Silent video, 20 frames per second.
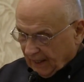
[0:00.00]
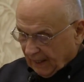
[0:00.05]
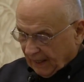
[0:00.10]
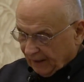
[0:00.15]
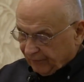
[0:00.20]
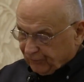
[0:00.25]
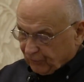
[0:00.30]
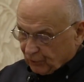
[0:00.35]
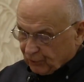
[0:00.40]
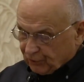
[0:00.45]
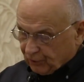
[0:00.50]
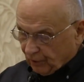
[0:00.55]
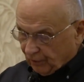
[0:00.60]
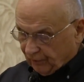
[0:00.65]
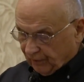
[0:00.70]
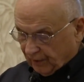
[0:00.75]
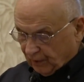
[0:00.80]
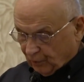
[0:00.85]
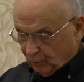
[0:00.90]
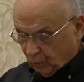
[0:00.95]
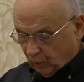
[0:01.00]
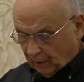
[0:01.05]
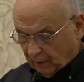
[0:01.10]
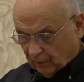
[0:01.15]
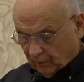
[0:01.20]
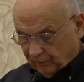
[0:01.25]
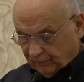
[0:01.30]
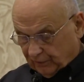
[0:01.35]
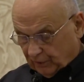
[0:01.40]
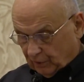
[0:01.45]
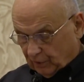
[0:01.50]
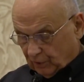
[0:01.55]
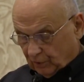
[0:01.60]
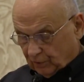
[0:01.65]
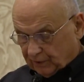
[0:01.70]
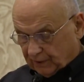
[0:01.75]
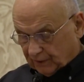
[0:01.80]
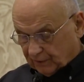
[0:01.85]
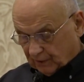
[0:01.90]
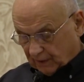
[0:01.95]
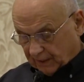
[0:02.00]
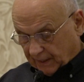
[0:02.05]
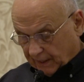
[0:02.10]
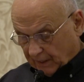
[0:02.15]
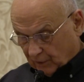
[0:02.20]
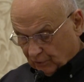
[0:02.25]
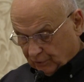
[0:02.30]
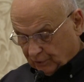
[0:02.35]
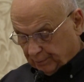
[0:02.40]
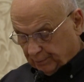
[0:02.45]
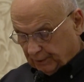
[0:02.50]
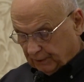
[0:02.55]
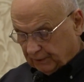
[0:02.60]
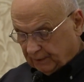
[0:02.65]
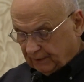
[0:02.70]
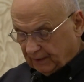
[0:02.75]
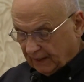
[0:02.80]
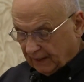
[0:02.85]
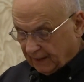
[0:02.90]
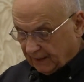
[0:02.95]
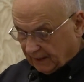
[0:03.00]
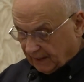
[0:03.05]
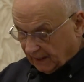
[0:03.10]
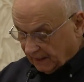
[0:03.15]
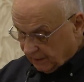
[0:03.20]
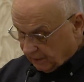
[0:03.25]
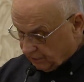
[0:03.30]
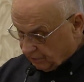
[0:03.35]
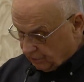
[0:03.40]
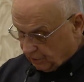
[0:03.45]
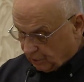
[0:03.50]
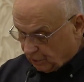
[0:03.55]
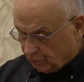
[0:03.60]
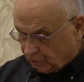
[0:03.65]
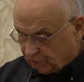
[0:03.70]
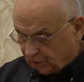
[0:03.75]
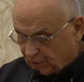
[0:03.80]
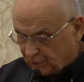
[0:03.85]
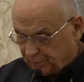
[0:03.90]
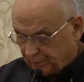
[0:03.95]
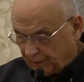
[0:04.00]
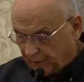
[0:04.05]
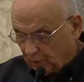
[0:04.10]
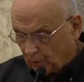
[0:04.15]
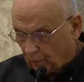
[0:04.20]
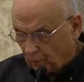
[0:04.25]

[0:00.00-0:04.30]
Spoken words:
After serving 12 years as a councilman and 8 years as Mayor